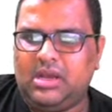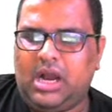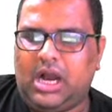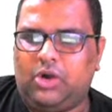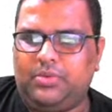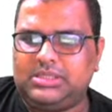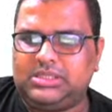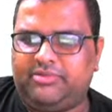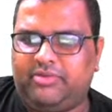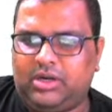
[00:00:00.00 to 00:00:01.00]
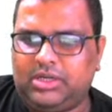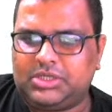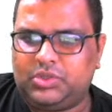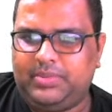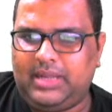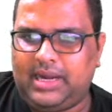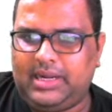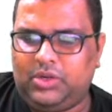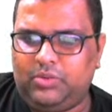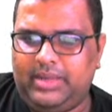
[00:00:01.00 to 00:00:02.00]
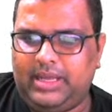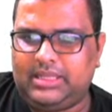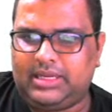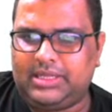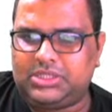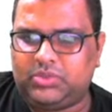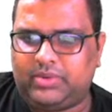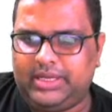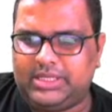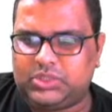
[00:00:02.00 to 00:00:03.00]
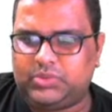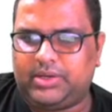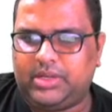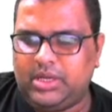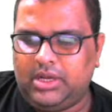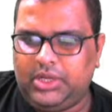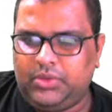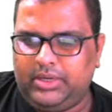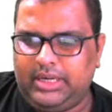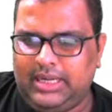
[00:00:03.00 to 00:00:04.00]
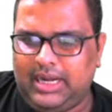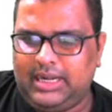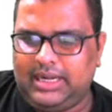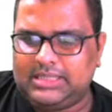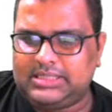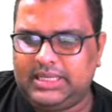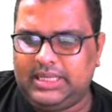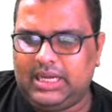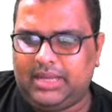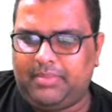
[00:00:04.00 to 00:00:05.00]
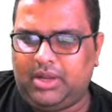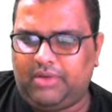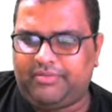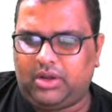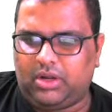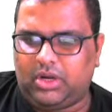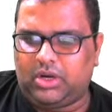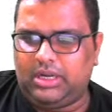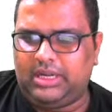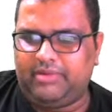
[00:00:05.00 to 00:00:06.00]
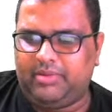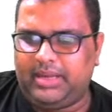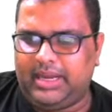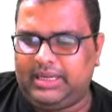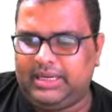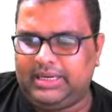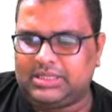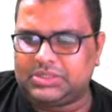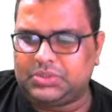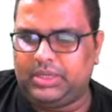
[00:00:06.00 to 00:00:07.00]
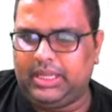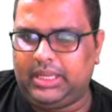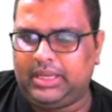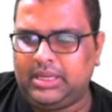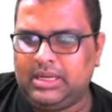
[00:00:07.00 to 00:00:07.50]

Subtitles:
How much of water should be added to make the ratio 1:1? You didn't added a single ml of alcohol, it will be 80 liters only.